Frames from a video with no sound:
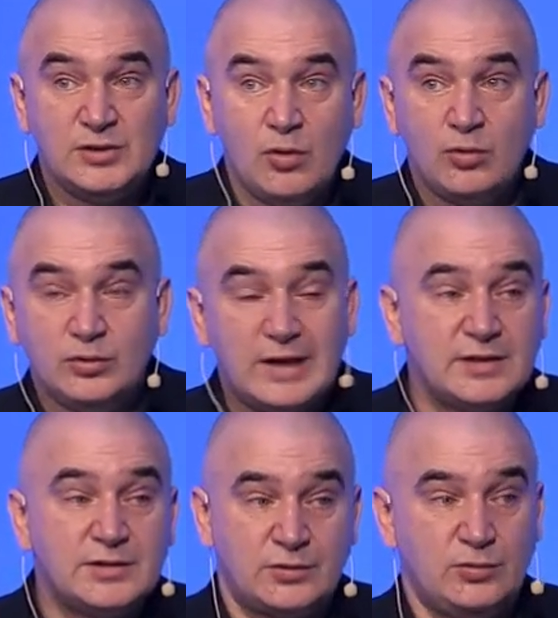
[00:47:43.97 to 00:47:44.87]
is no good
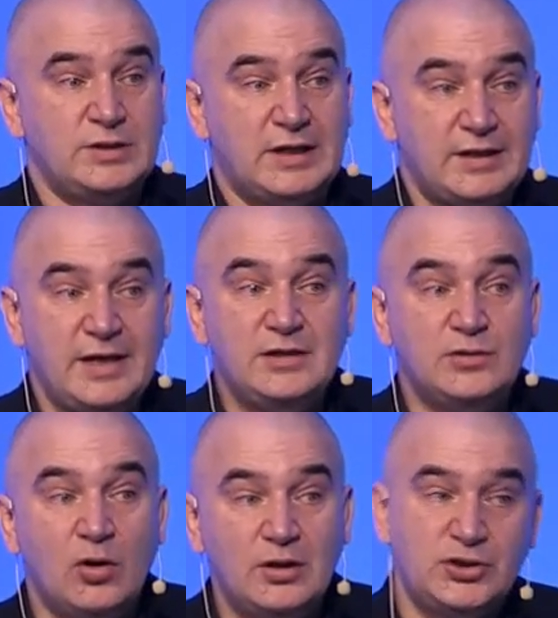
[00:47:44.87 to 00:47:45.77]
answer to that.
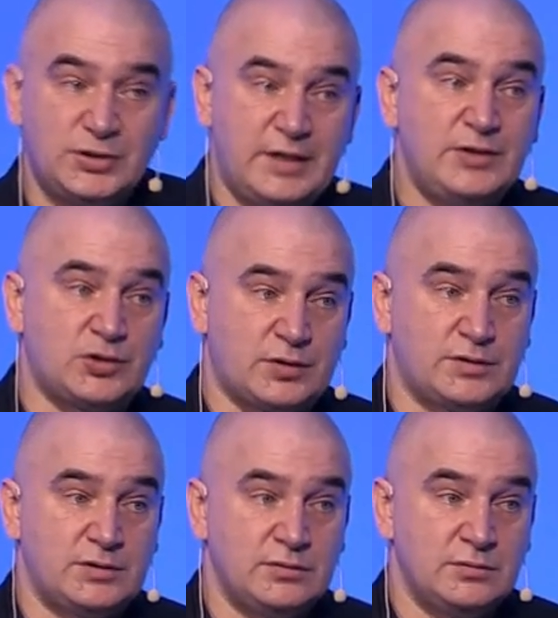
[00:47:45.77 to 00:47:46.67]
Any knowledge is
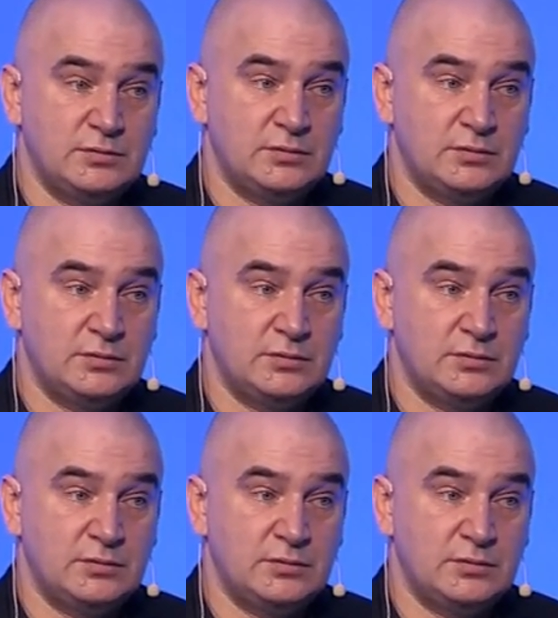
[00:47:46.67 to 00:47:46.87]
dangerous.